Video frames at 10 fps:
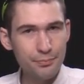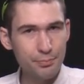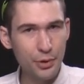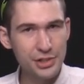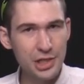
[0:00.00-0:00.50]

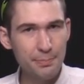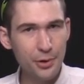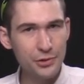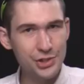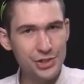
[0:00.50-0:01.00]
pricing and
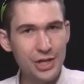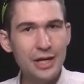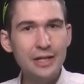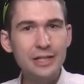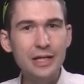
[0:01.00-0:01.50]
purchase,
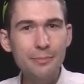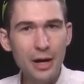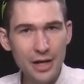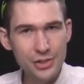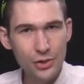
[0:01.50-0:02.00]

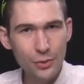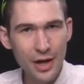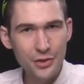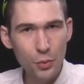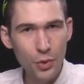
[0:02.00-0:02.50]

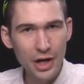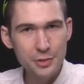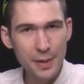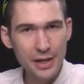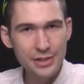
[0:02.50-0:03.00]

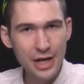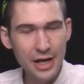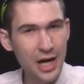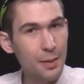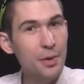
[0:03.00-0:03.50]

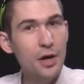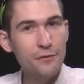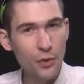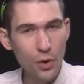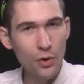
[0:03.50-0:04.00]
tmasso@thewatchbox.com
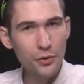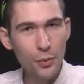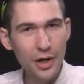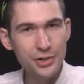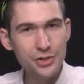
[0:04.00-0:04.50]
for all the
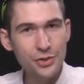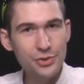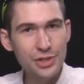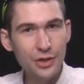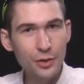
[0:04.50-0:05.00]
watches you
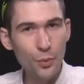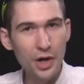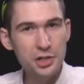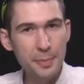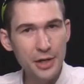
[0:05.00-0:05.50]
see
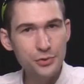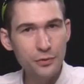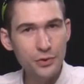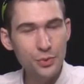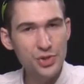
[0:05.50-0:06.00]
Watchbox
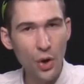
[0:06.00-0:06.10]
Reviews,